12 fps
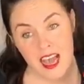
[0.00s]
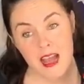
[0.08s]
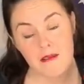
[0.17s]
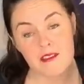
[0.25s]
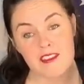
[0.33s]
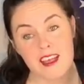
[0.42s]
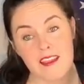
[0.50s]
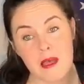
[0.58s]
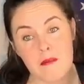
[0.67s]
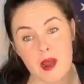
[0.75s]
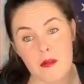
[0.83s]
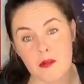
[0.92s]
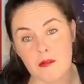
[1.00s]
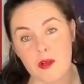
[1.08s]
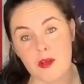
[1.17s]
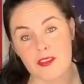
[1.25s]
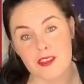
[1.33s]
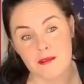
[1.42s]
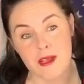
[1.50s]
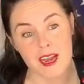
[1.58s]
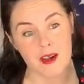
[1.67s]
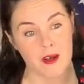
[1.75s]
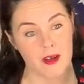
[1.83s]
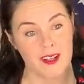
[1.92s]
I would say that marble rolled in the
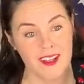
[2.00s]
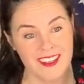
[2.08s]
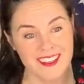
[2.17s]
right hole.